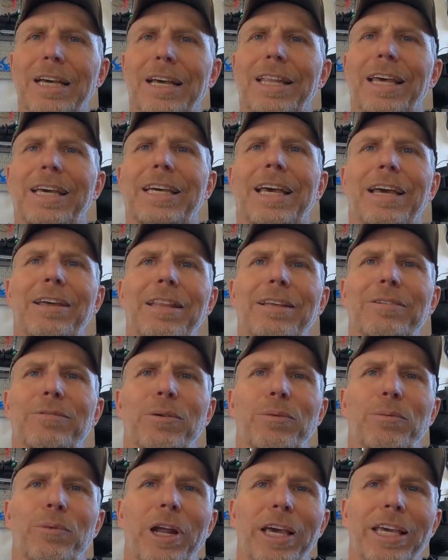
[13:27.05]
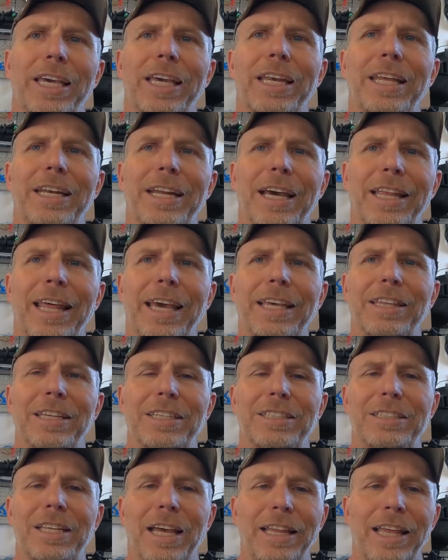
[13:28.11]
When I get in, I like
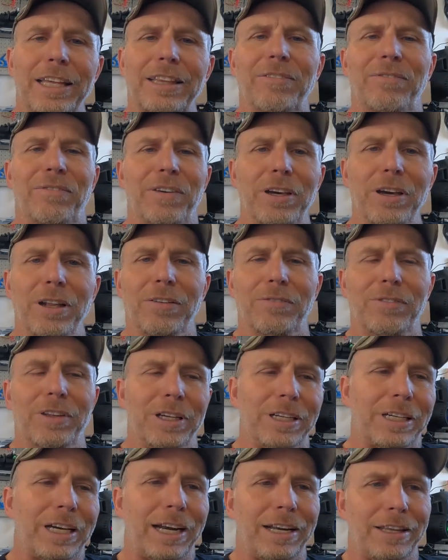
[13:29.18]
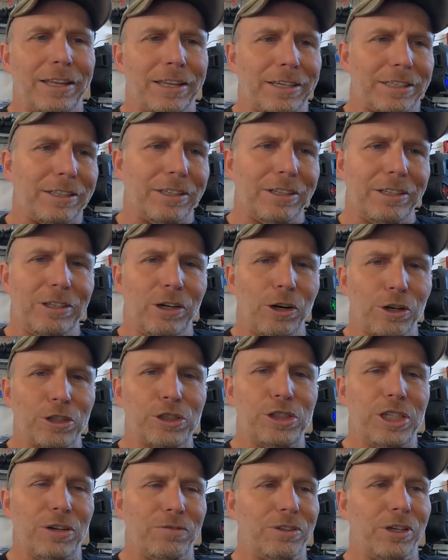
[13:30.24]
the feel of the kind of like the
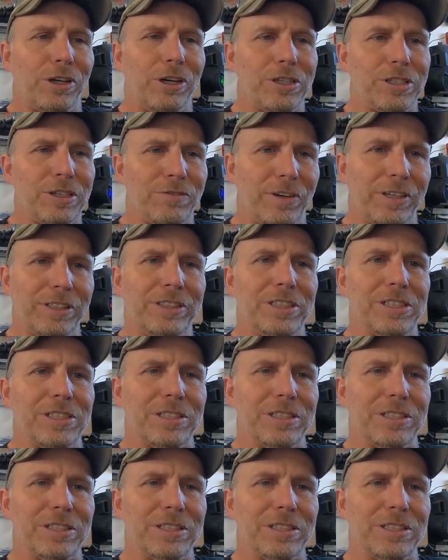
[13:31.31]
Hearst shifter and stuff.